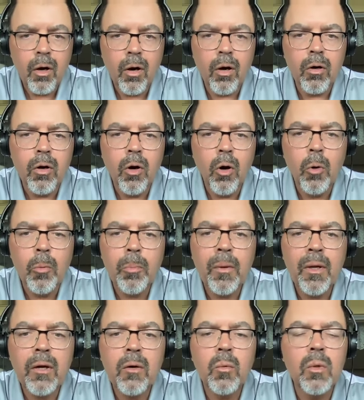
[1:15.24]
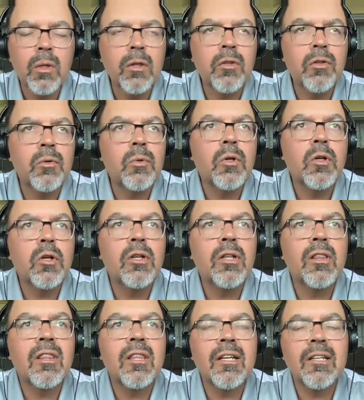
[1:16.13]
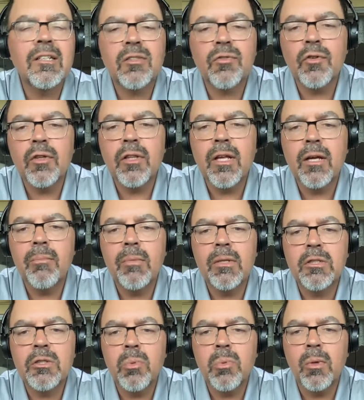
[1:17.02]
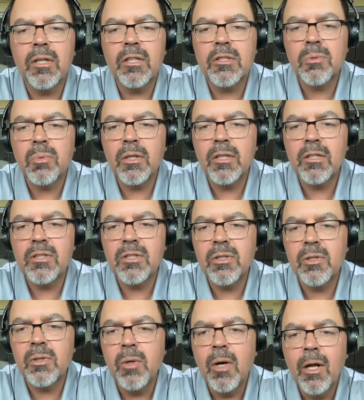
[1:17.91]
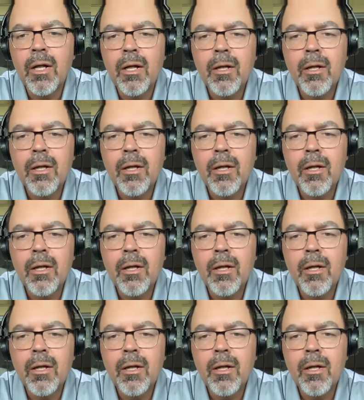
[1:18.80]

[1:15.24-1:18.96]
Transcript: hoping will do good things for them in 2022.